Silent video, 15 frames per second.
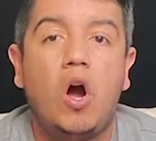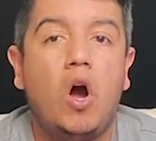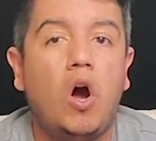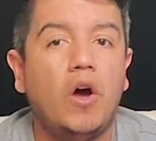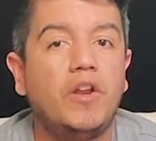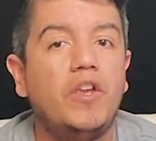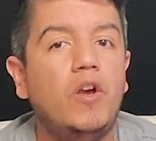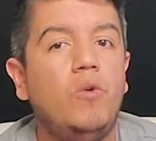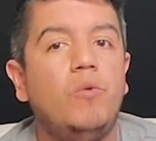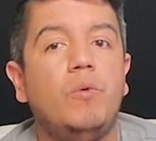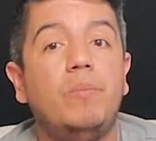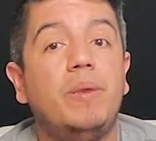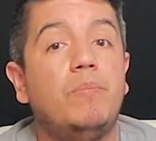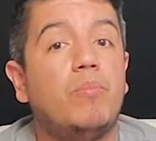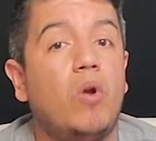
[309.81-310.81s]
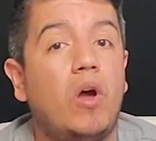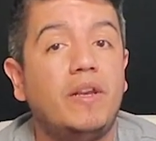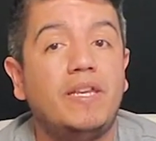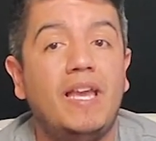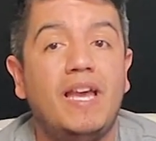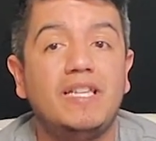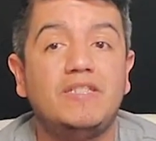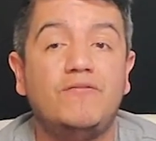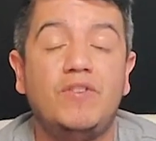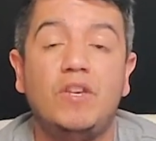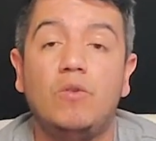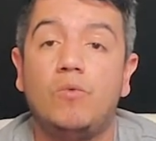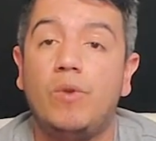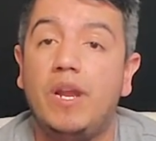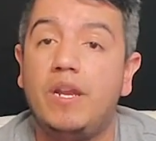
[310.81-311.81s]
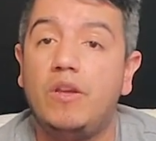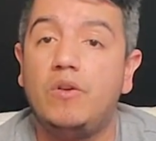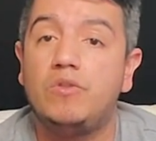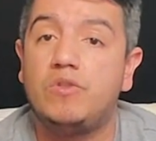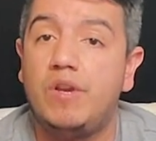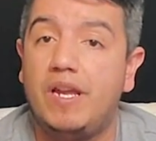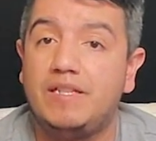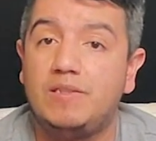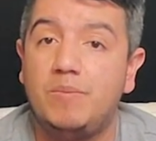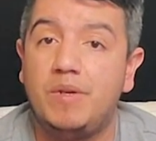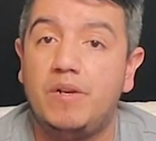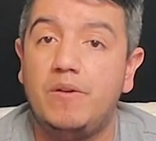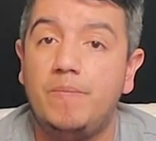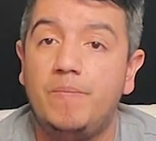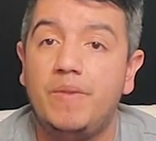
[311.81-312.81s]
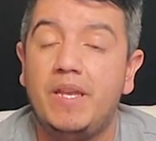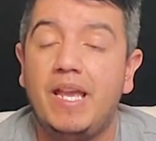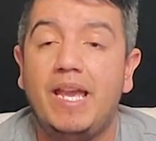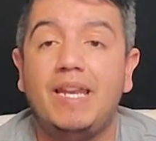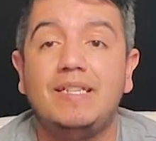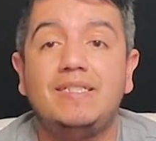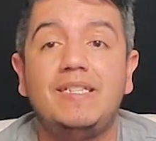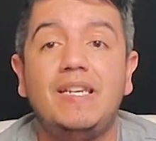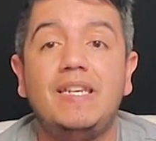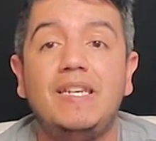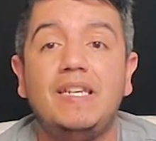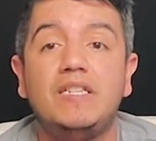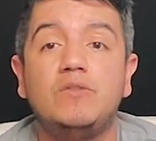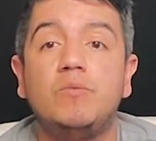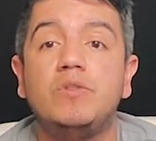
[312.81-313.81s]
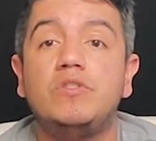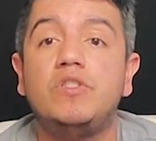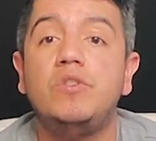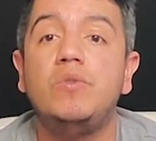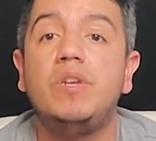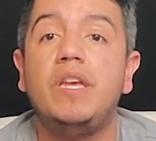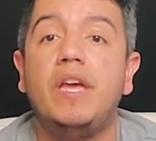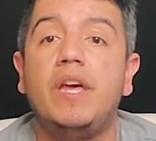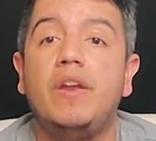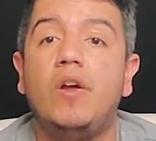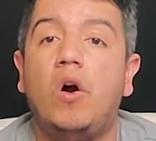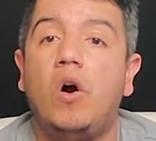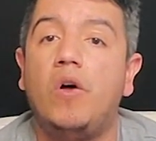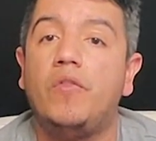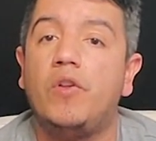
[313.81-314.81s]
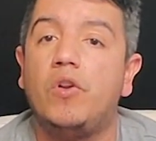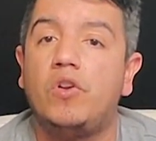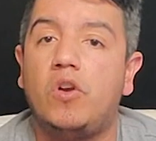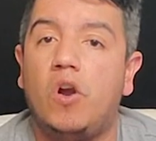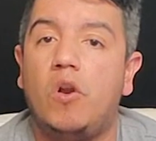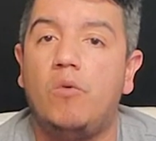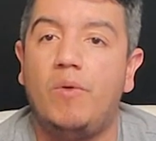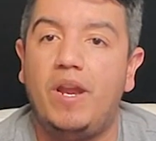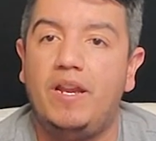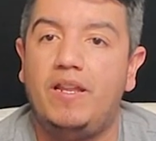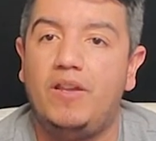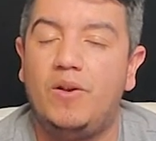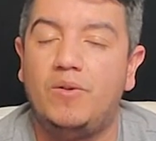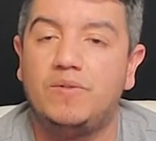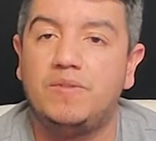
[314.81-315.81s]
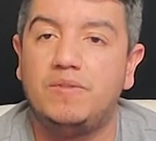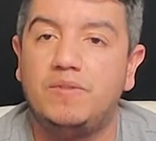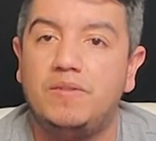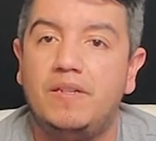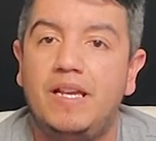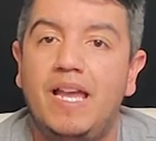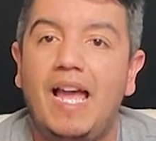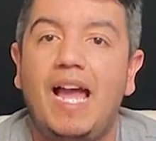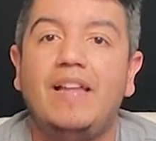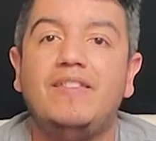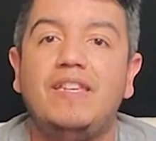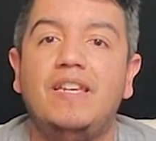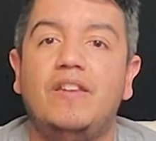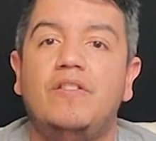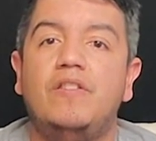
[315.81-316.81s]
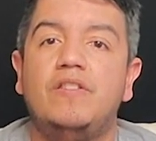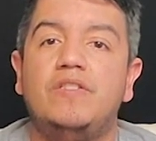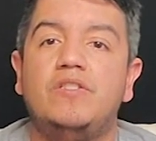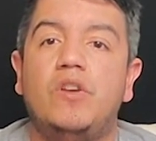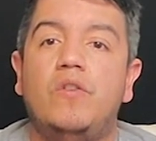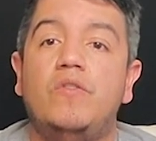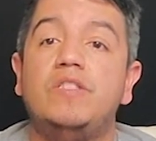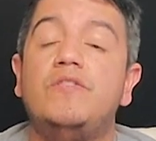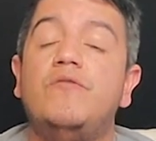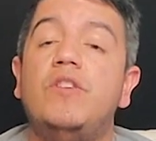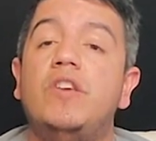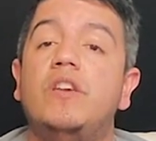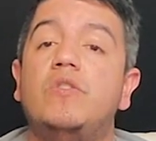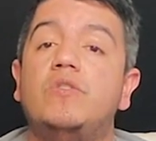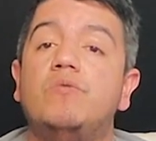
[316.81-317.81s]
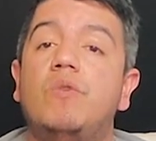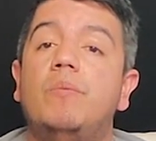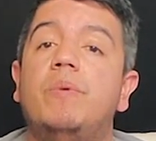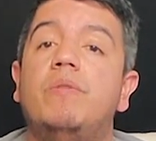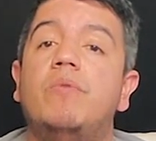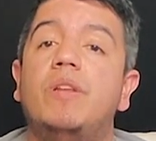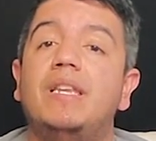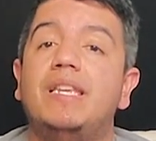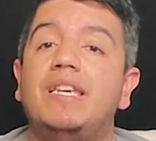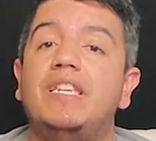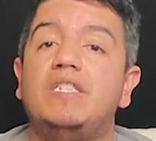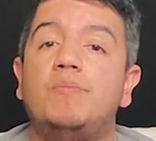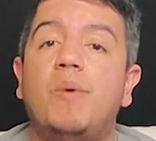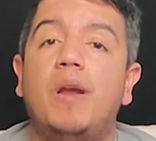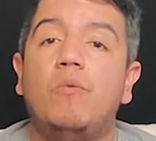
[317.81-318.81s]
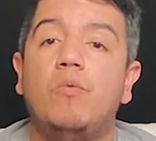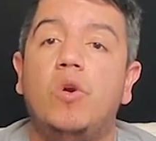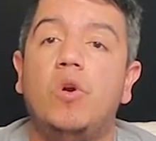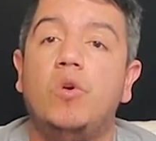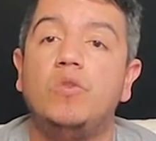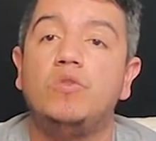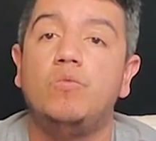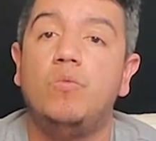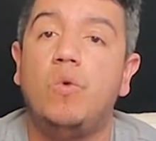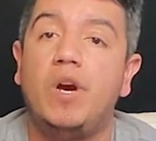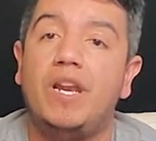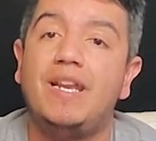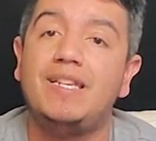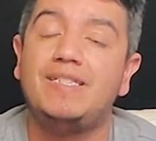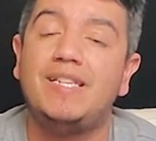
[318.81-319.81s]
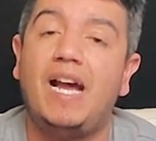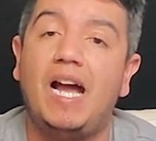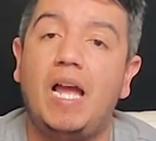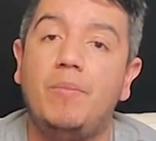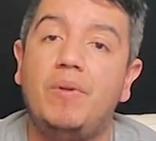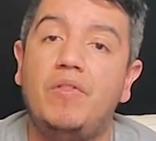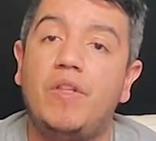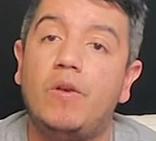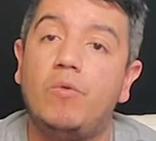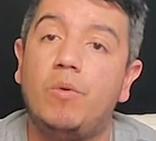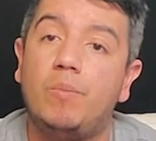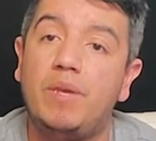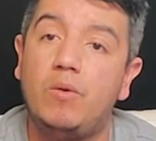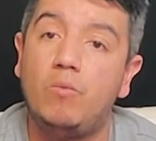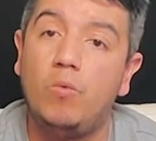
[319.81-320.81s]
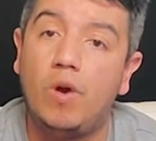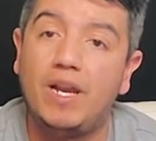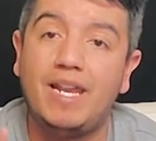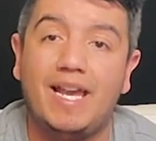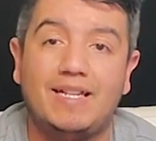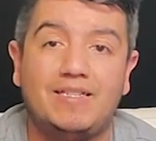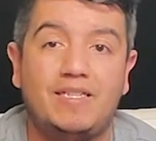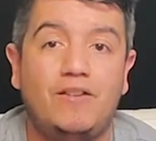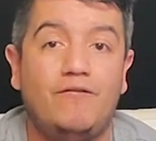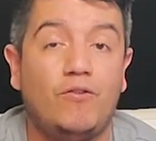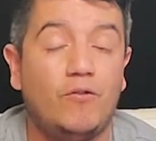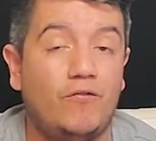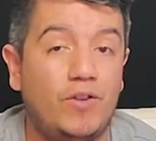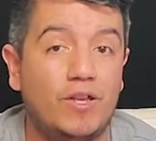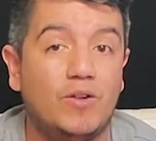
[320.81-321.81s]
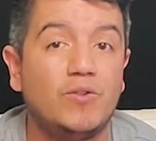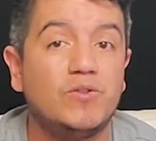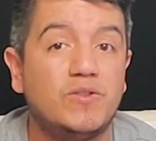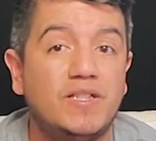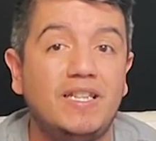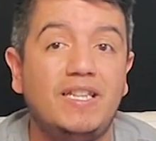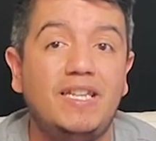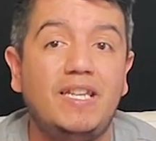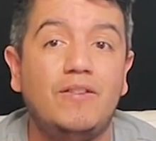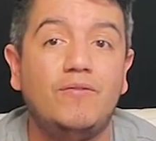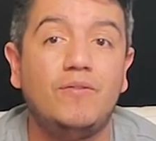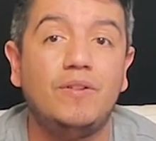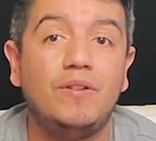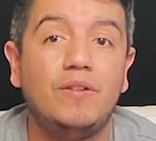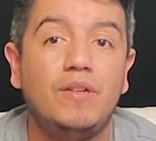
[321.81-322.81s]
Audio will be broadcast via radio transmitter, and attendees will tune in on their car radios. At the end of the service, vehicles will be released by rows one at a time, and there will be one exit for vehicles to leave.